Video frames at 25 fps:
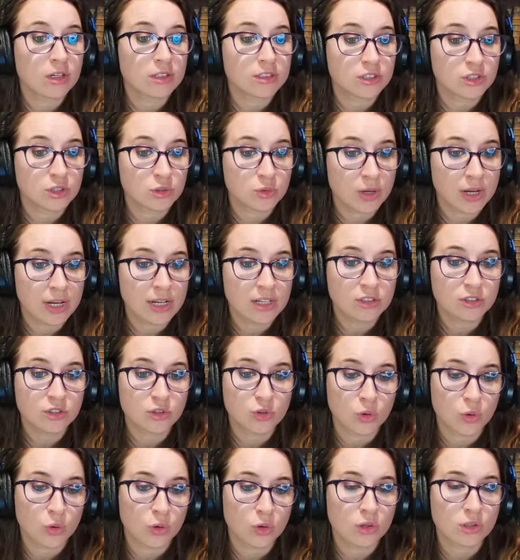estranged
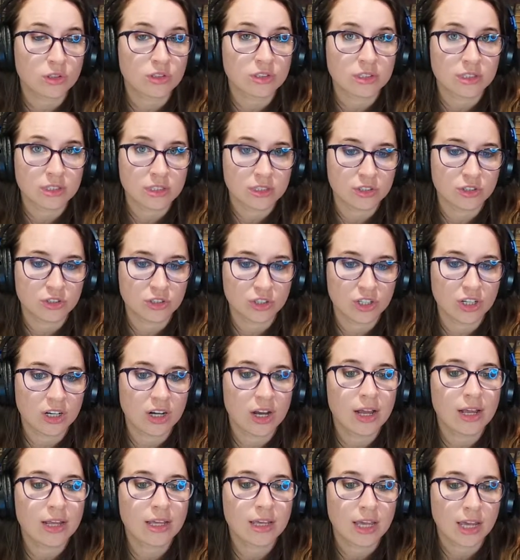older sister,